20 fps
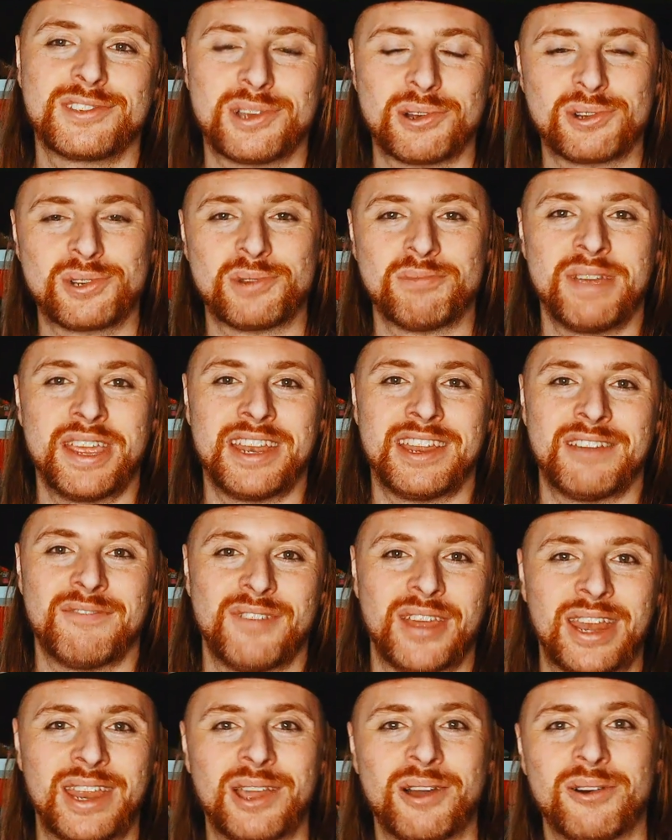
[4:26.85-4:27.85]
social
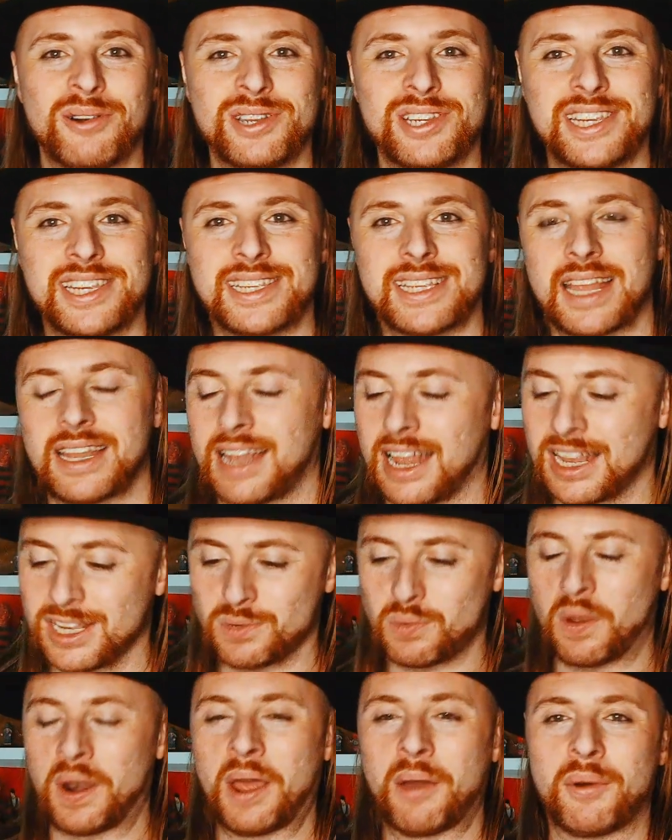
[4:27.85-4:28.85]
media video and she said,
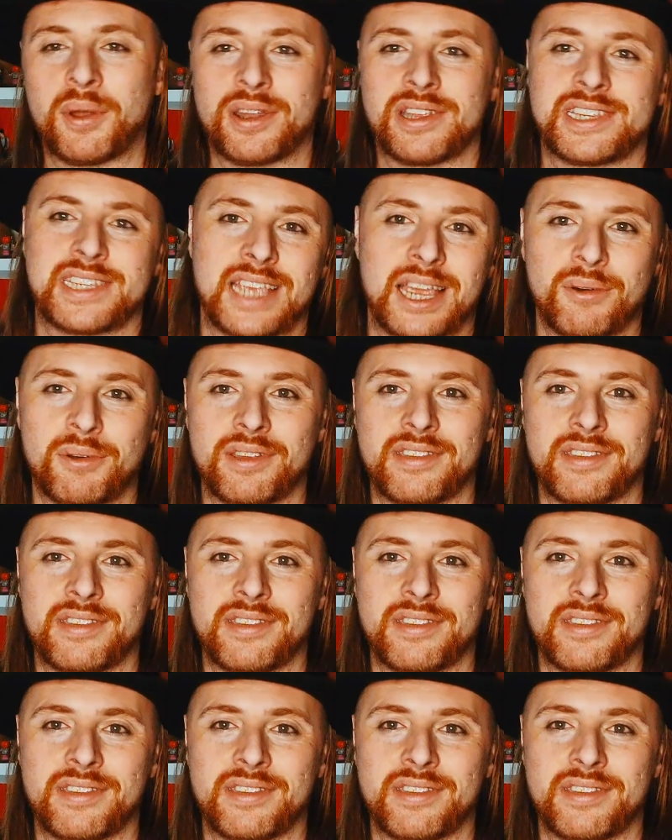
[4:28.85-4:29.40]
that's what I want to see.